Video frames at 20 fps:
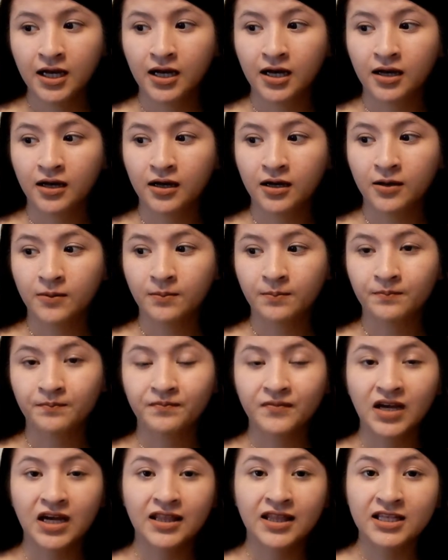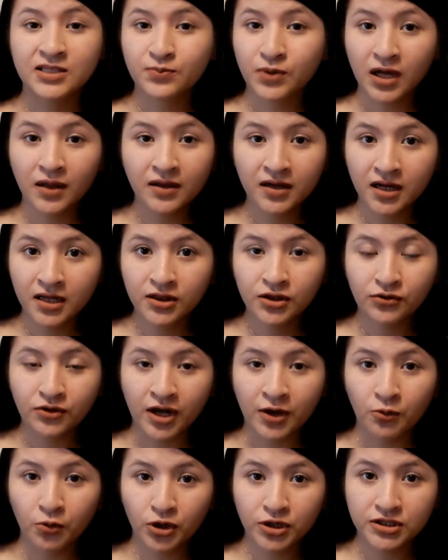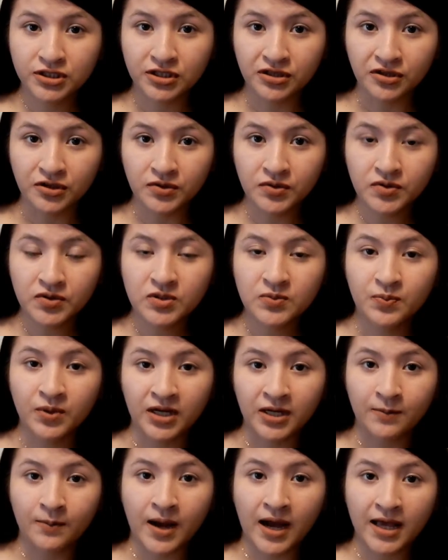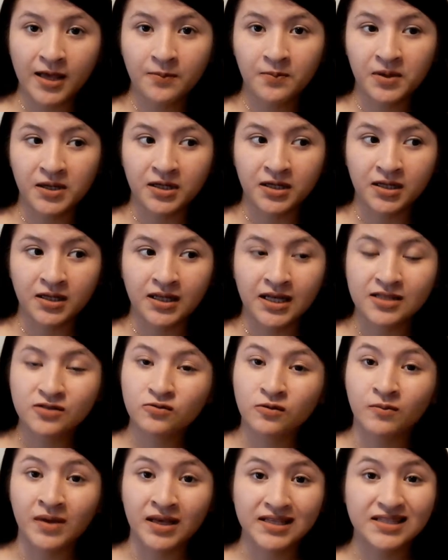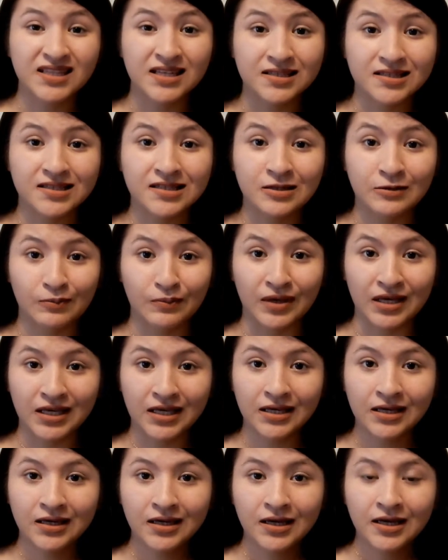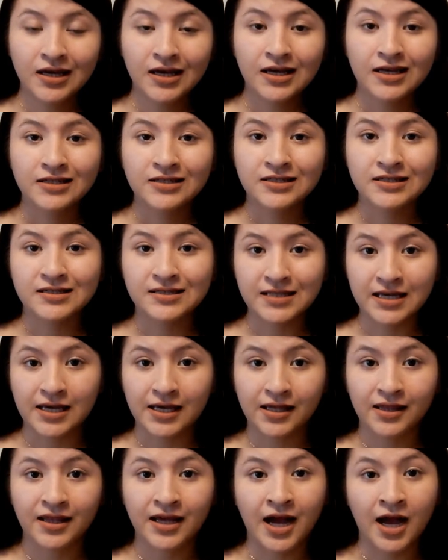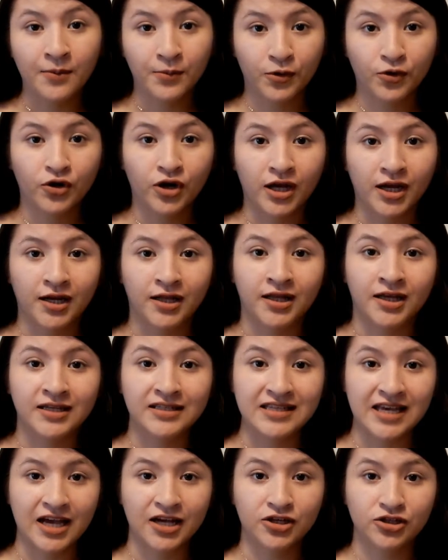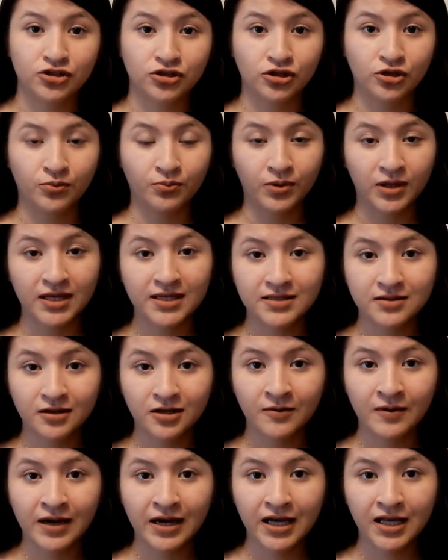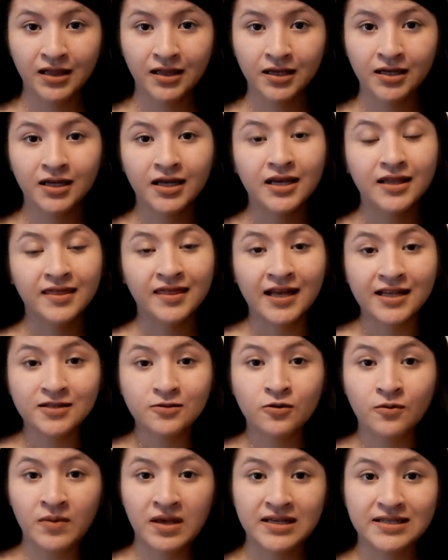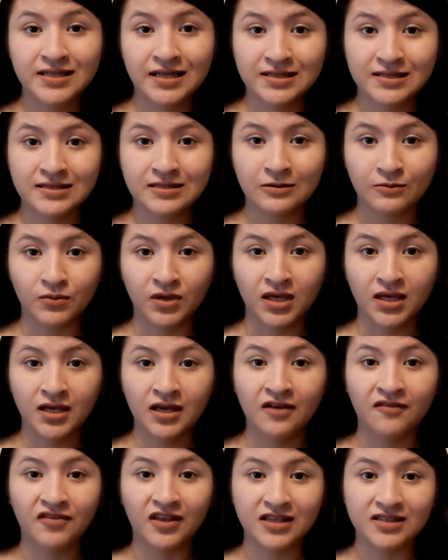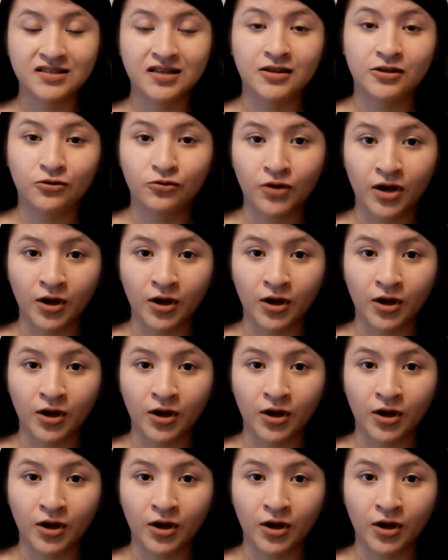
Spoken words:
That's probably not the right word to use, but in my opinion, that's what makes sense to me. to say that I'm creating a texture to place onto my eyelid. That's what makes sense to me. If that's not the